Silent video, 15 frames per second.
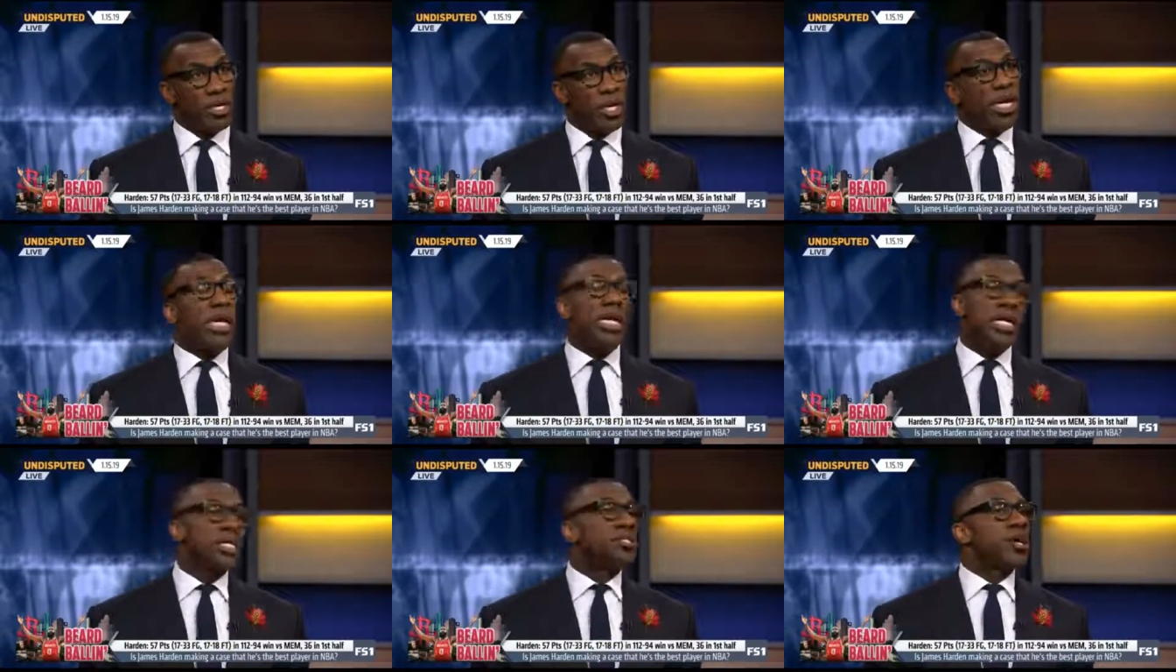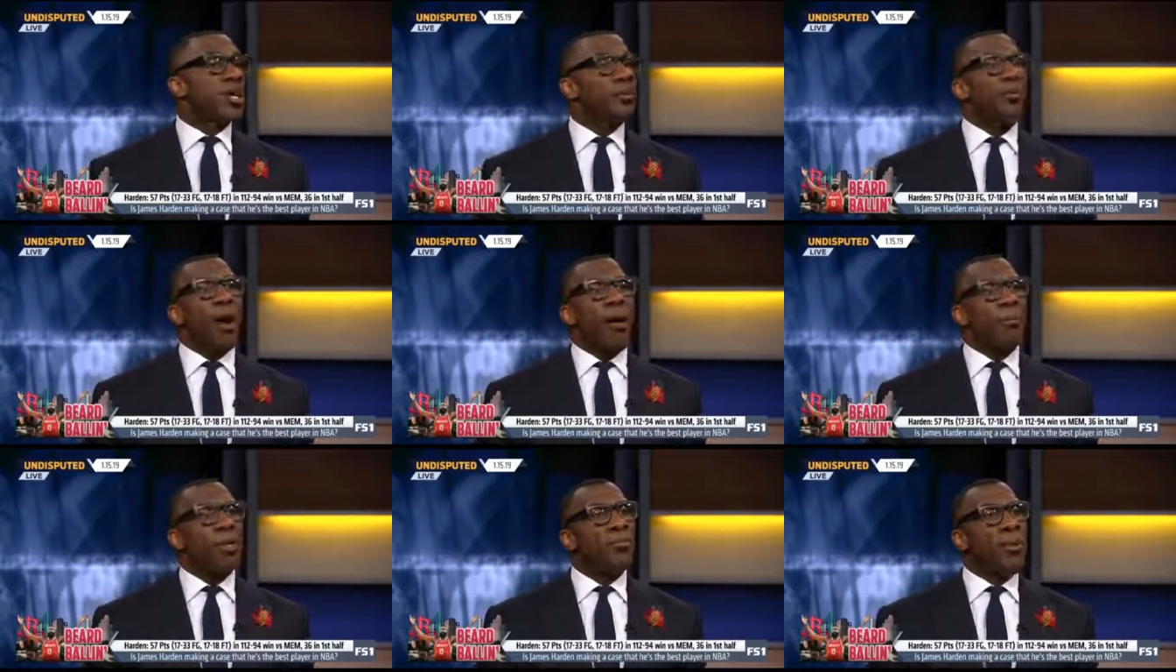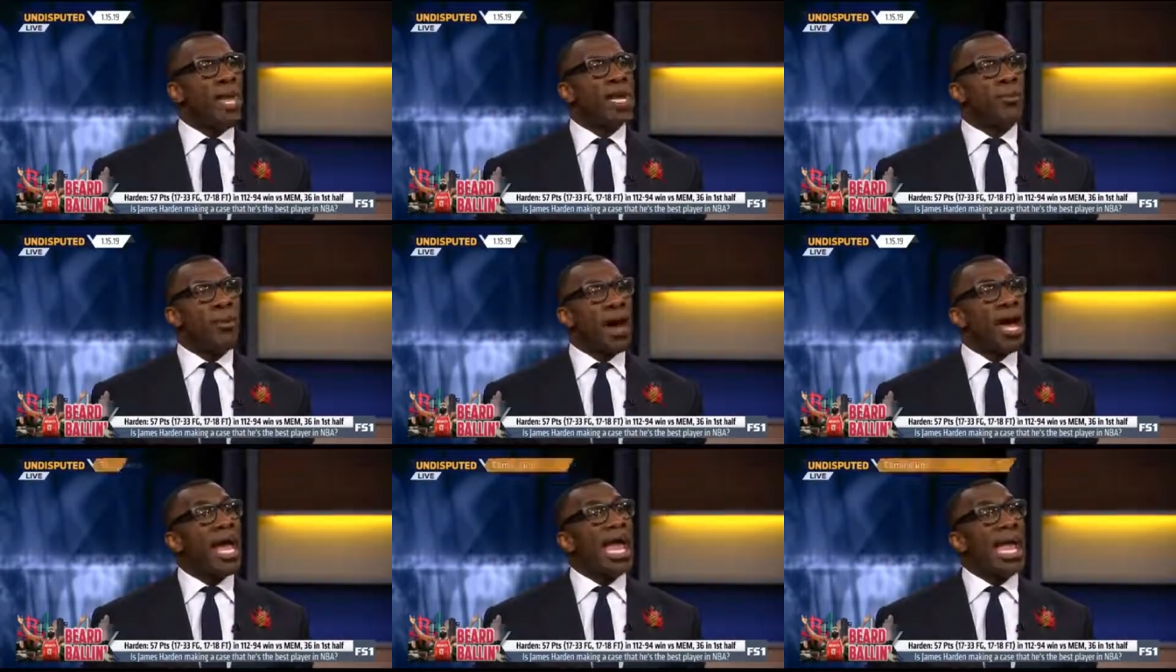He's going to probably make
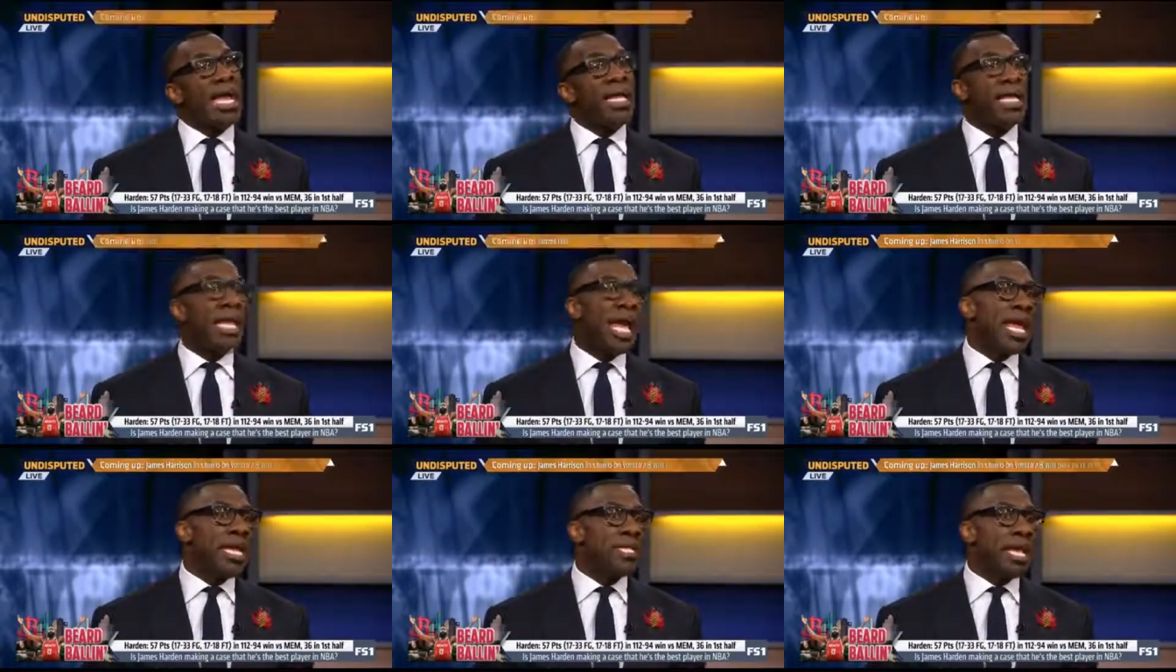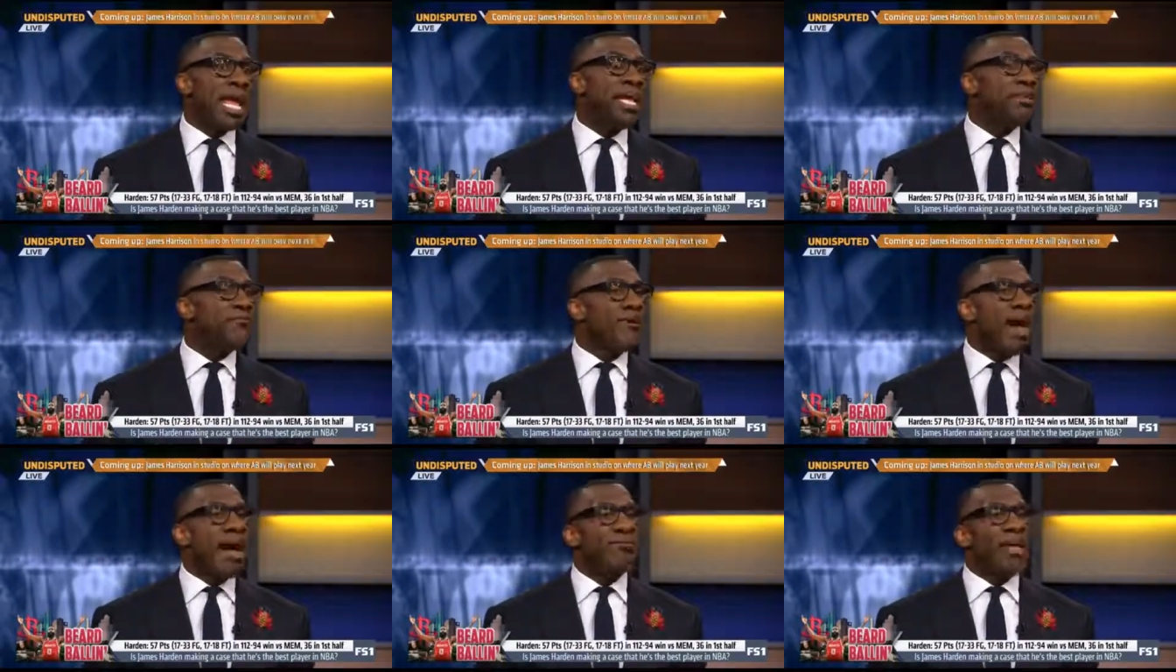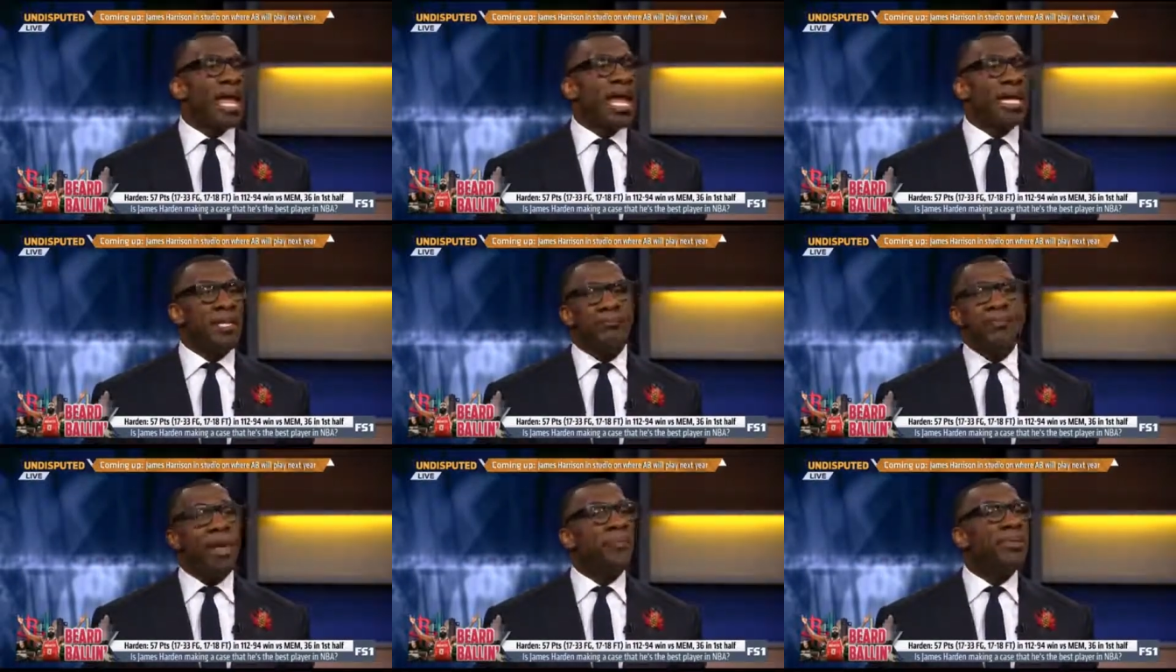about 88, 85 to 80,
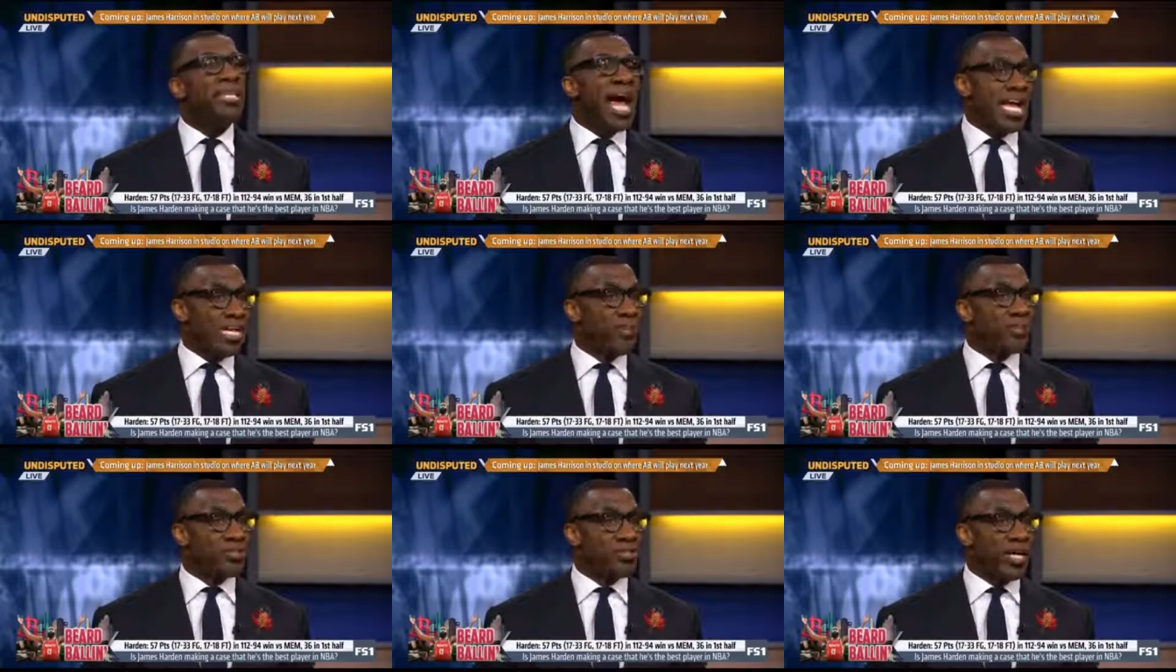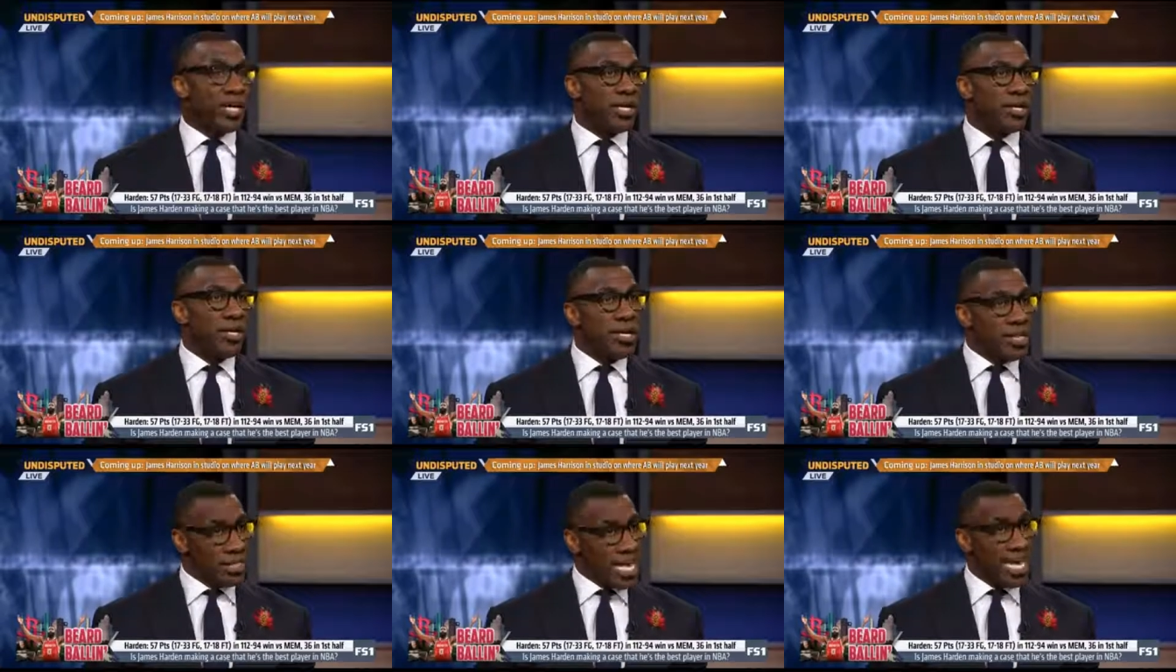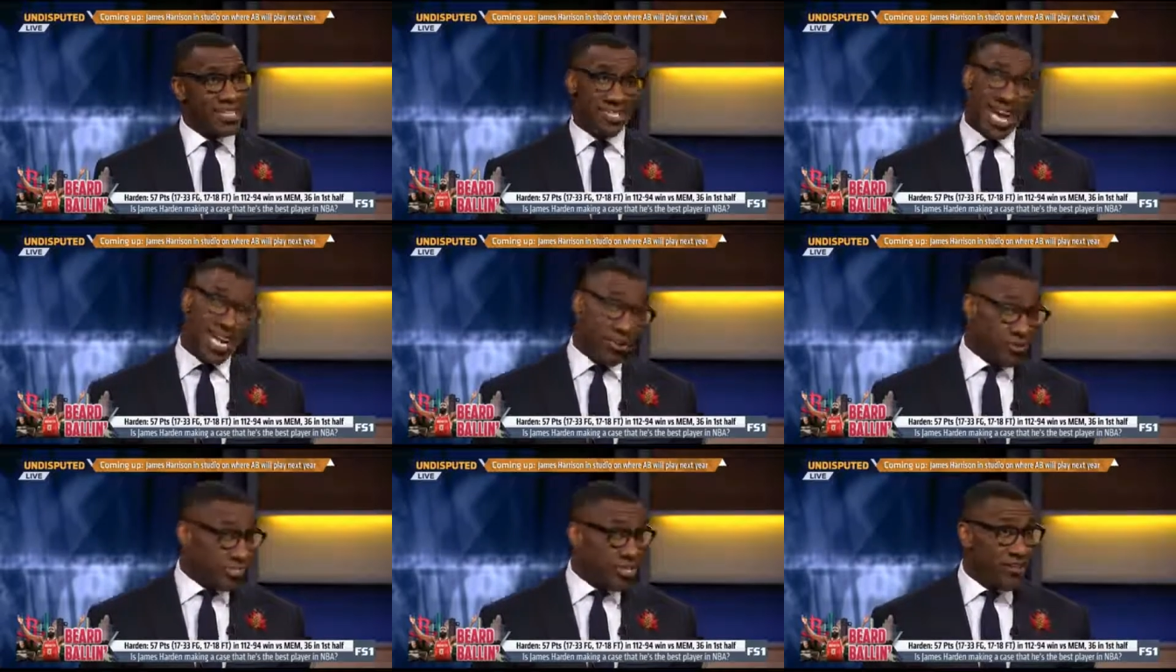maybe 90%. Last night,
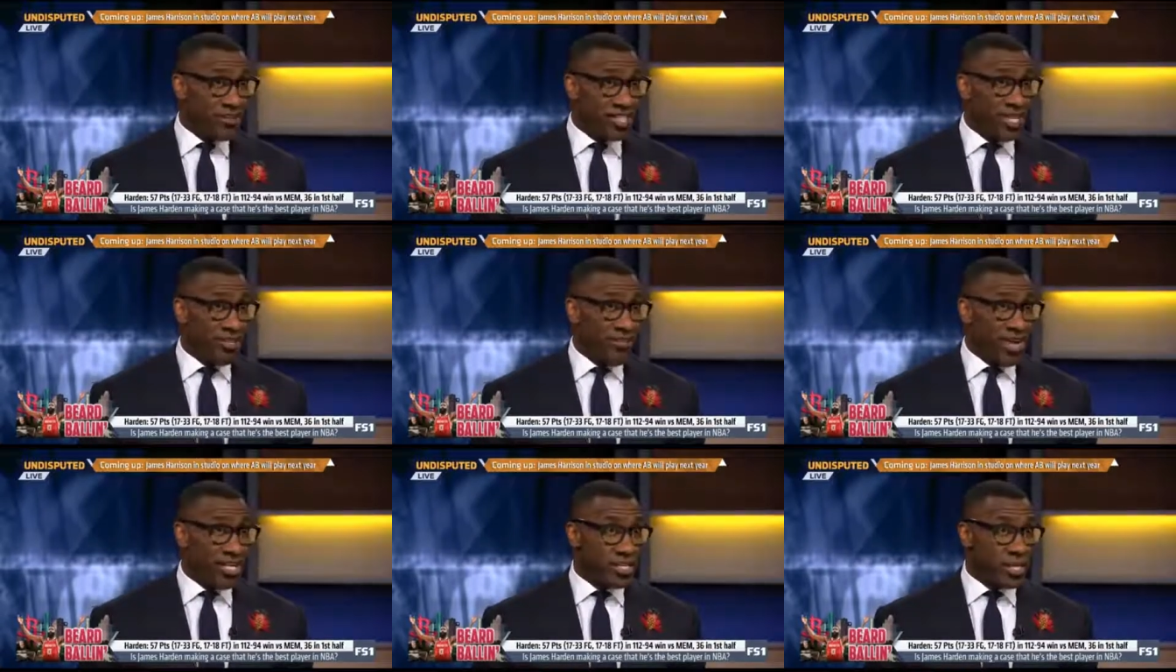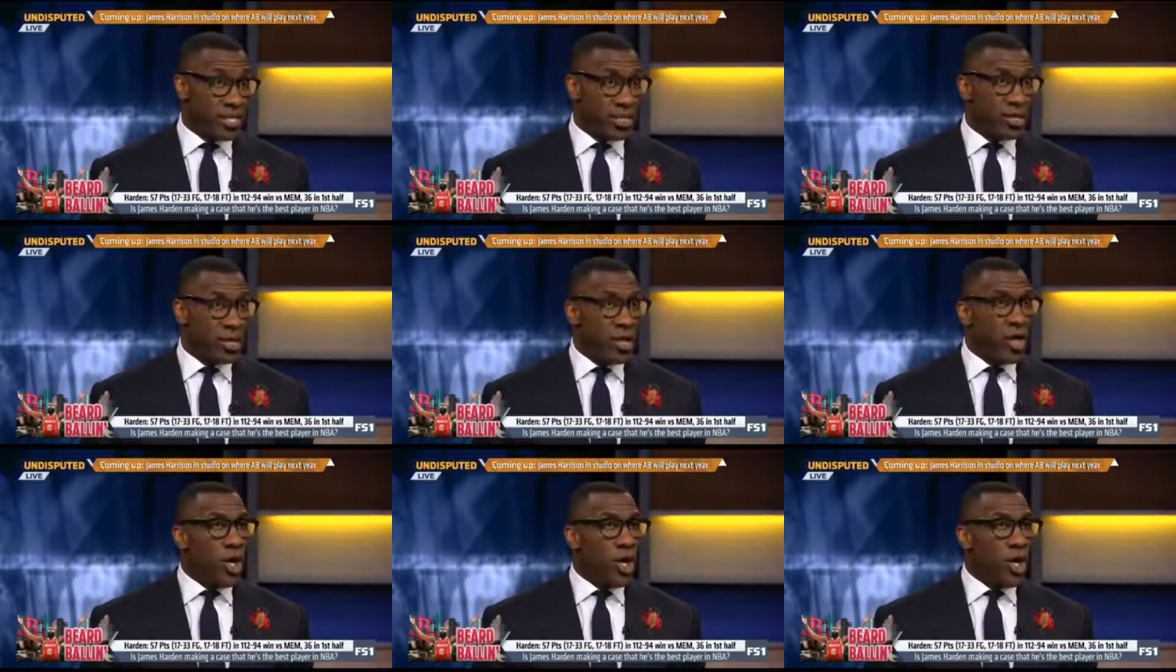he was 17 of 18.